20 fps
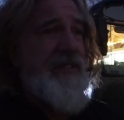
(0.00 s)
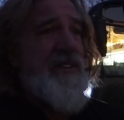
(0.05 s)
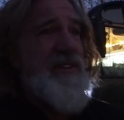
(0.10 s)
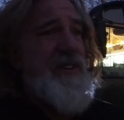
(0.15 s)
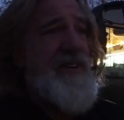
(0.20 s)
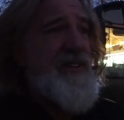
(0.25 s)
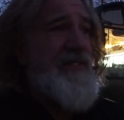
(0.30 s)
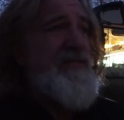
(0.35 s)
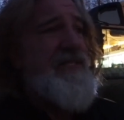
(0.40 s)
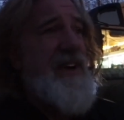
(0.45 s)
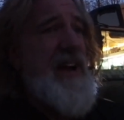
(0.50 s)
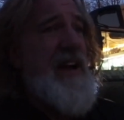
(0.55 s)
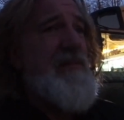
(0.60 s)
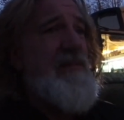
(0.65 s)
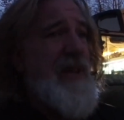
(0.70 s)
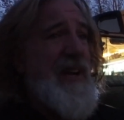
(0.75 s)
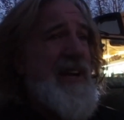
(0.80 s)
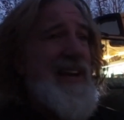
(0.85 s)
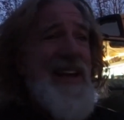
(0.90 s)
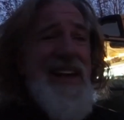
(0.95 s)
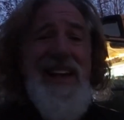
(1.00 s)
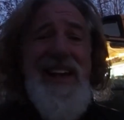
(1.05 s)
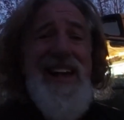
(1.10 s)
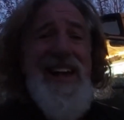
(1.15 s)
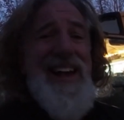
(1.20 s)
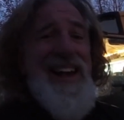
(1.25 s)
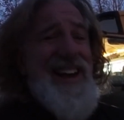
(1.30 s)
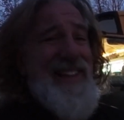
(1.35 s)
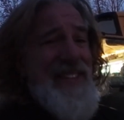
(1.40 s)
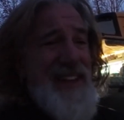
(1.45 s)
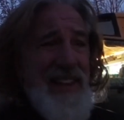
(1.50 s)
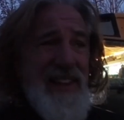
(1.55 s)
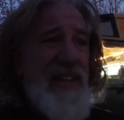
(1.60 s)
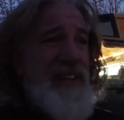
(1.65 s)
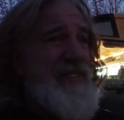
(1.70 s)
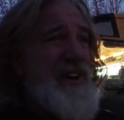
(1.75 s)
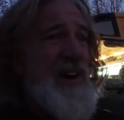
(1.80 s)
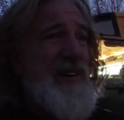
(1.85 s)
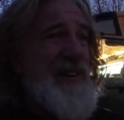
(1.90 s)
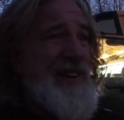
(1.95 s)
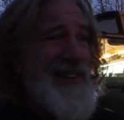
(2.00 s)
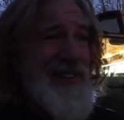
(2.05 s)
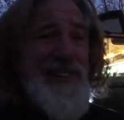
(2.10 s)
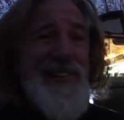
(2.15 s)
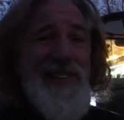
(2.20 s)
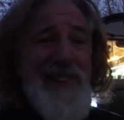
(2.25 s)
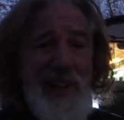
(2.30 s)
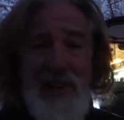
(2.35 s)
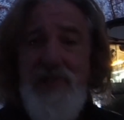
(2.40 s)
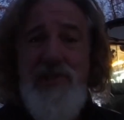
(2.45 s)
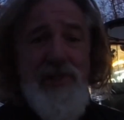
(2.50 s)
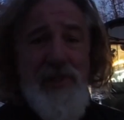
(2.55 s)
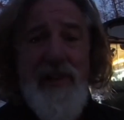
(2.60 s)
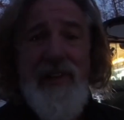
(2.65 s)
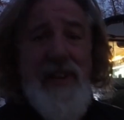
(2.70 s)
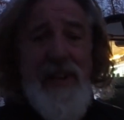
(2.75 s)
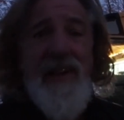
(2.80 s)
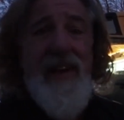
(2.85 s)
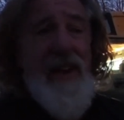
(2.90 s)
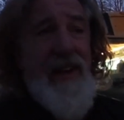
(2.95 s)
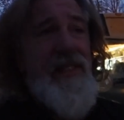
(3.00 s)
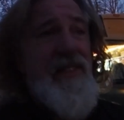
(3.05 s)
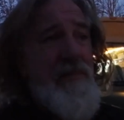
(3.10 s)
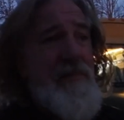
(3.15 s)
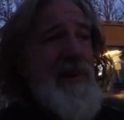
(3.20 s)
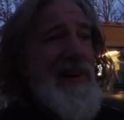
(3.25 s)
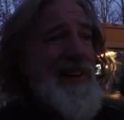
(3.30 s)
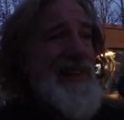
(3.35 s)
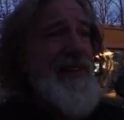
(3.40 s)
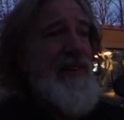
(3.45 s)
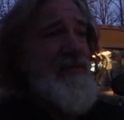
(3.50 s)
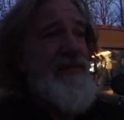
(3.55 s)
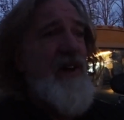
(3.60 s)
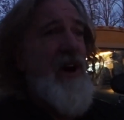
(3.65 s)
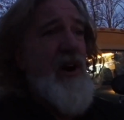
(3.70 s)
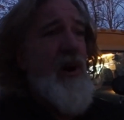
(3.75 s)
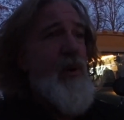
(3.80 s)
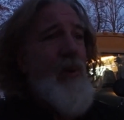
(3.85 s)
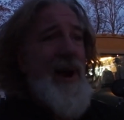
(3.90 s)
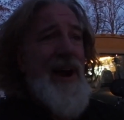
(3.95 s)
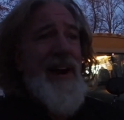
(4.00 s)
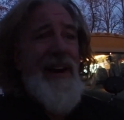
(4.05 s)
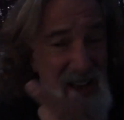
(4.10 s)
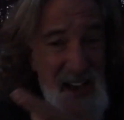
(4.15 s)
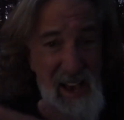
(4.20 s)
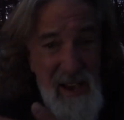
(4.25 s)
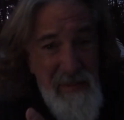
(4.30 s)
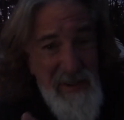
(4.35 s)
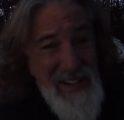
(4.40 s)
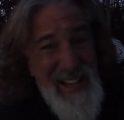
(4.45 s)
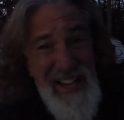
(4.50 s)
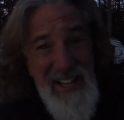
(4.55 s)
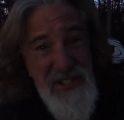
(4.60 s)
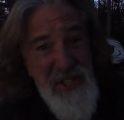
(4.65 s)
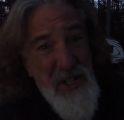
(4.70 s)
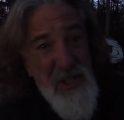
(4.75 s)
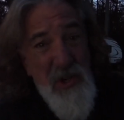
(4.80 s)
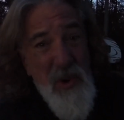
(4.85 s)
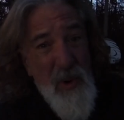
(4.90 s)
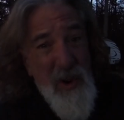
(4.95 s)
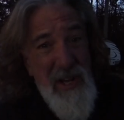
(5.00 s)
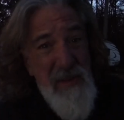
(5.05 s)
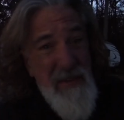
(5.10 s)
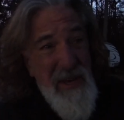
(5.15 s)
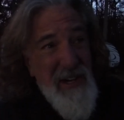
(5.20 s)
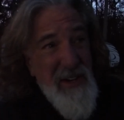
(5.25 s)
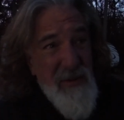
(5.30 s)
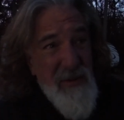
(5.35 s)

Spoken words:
and her family, and they live out here literally in the middle of nowhere. I mean, it's a 20-minute